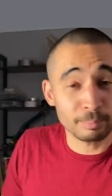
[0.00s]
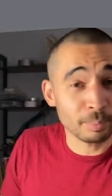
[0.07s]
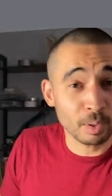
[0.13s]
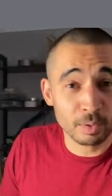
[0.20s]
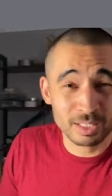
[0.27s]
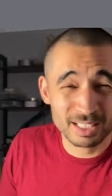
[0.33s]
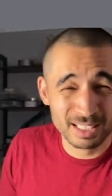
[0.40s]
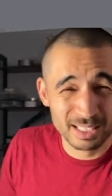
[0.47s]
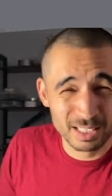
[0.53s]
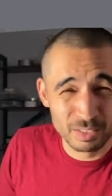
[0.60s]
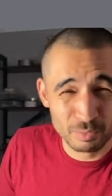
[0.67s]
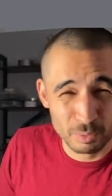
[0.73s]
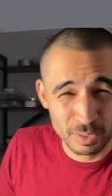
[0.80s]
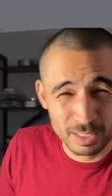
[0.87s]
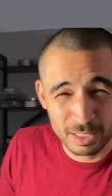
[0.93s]
box in
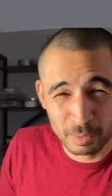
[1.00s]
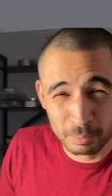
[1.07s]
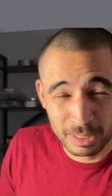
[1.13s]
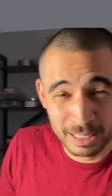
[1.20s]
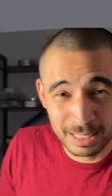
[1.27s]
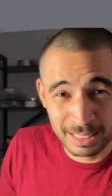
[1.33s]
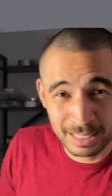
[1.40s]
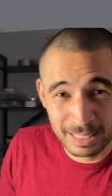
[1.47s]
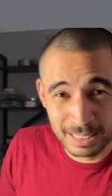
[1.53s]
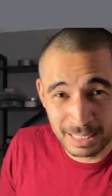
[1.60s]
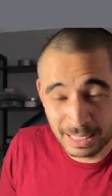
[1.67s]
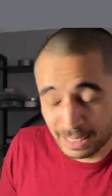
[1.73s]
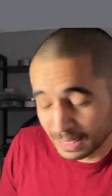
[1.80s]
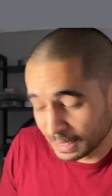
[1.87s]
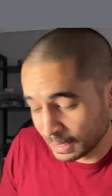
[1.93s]
this reasonably
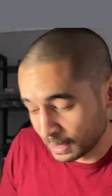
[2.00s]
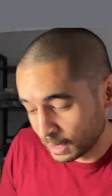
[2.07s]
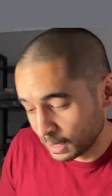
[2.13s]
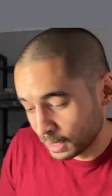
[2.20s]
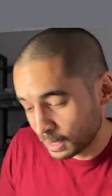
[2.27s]
easily.